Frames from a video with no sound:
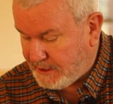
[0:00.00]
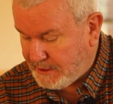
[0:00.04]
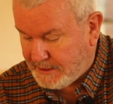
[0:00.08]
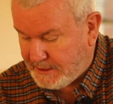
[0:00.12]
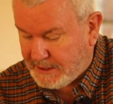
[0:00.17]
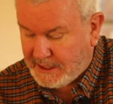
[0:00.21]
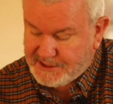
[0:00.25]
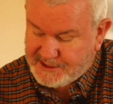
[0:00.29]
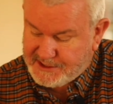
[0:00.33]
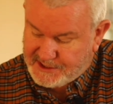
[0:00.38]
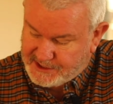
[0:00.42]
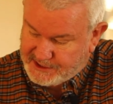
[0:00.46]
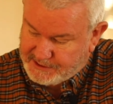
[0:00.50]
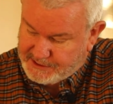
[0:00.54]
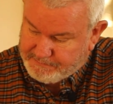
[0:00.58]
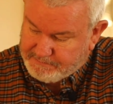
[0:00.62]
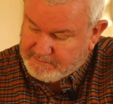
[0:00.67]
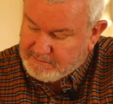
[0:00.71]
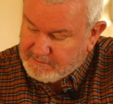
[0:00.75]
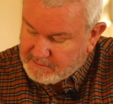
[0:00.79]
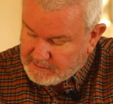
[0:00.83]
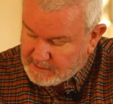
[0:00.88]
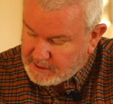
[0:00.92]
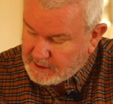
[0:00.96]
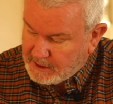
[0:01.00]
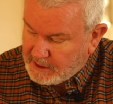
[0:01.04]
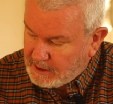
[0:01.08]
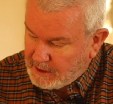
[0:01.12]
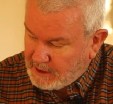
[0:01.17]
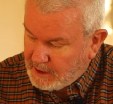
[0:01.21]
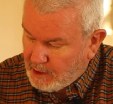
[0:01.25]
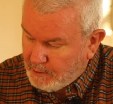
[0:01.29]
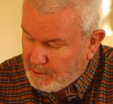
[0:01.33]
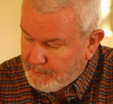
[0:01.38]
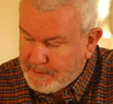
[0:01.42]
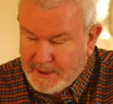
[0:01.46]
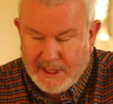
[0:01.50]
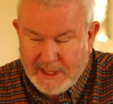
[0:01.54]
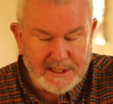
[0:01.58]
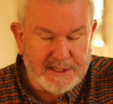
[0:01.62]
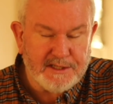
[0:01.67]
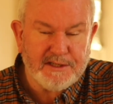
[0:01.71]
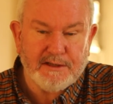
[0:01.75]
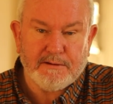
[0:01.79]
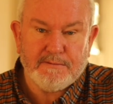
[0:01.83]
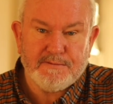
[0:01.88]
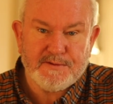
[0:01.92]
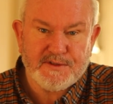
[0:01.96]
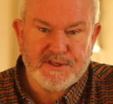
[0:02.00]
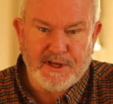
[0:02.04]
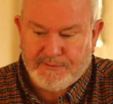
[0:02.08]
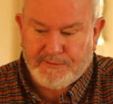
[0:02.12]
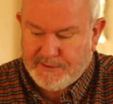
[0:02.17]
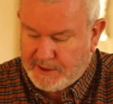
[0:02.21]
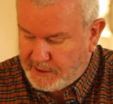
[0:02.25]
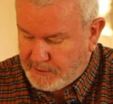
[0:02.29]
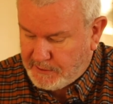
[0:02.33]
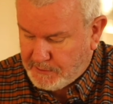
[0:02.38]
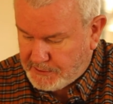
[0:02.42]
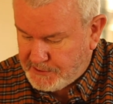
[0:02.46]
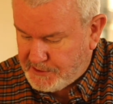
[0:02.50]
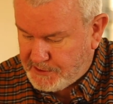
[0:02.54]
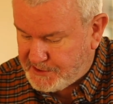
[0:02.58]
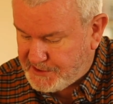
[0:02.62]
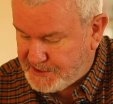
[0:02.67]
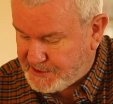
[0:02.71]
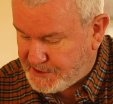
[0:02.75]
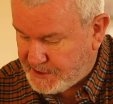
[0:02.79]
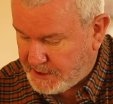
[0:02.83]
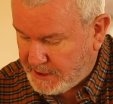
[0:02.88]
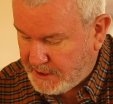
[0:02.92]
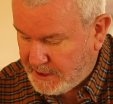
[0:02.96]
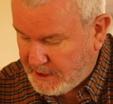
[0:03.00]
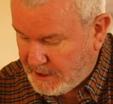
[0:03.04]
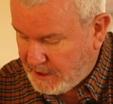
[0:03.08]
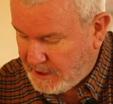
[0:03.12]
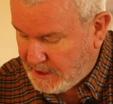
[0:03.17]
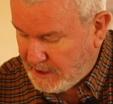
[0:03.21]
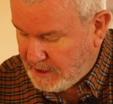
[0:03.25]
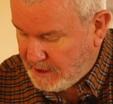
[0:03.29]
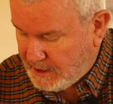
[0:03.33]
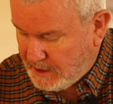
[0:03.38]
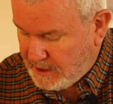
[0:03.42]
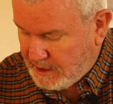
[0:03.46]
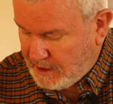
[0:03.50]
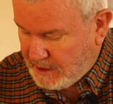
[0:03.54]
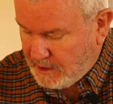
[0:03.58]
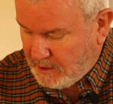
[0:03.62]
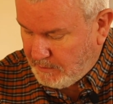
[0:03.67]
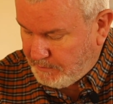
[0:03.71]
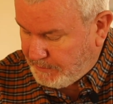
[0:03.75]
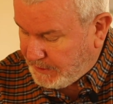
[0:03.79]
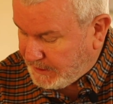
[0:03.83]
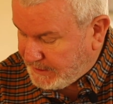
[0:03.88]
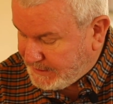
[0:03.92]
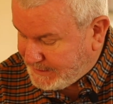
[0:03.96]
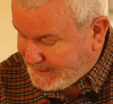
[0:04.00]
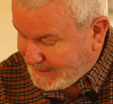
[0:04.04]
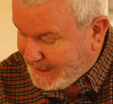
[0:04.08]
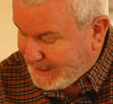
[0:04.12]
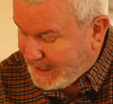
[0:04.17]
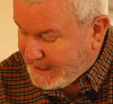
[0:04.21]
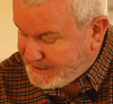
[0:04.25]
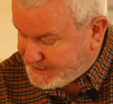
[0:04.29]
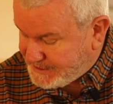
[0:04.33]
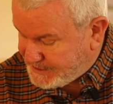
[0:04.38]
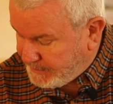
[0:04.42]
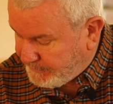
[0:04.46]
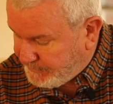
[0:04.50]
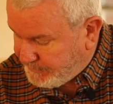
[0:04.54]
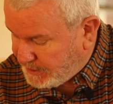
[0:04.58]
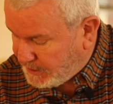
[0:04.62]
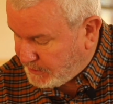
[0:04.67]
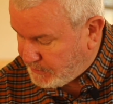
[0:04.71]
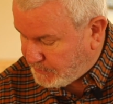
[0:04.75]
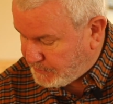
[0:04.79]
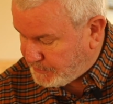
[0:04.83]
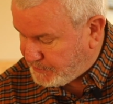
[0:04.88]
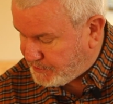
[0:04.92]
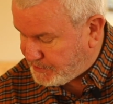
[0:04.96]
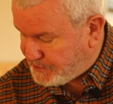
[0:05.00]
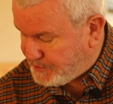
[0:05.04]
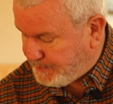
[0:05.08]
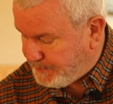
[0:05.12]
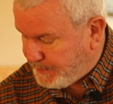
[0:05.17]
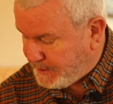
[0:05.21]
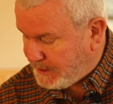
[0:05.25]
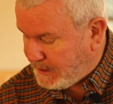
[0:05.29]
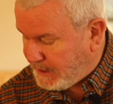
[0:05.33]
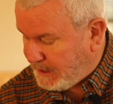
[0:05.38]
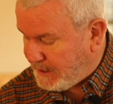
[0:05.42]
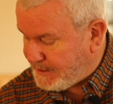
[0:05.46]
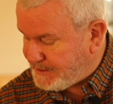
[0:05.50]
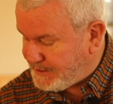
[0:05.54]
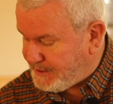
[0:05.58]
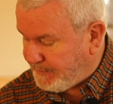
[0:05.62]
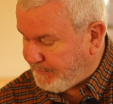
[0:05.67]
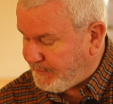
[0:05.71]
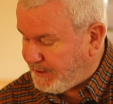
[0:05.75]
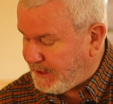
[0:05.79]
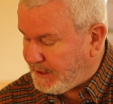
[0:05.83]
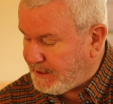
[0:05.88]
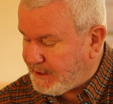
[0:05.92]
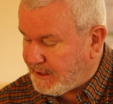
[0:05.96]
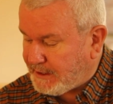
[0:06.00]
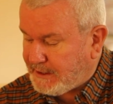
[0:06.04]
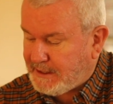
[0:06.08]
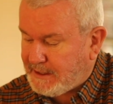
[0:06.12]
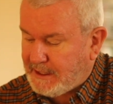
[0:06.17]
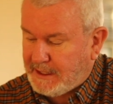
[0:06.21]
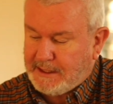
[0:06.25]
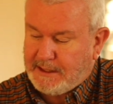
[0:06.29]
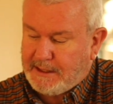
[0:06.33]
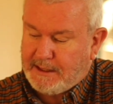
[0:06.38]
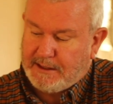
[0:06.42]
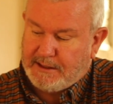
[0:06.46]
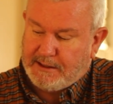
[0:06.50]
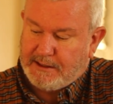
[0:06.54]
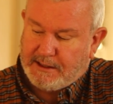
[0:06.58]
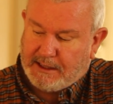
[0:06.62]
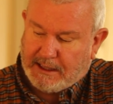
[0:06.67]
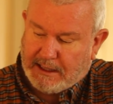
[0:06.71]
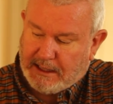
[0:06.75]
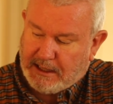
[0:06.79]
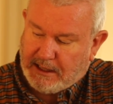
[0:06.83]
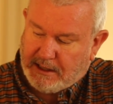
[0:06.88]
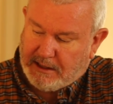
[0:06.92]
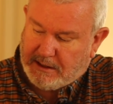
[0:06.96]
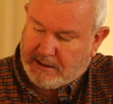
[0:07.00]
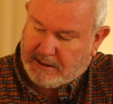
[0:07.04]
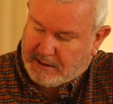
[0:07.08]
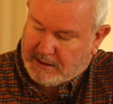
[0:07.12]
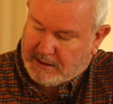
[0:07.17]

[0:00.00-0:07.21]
That's a mid 1700s. By the late 1700s, by 1790, they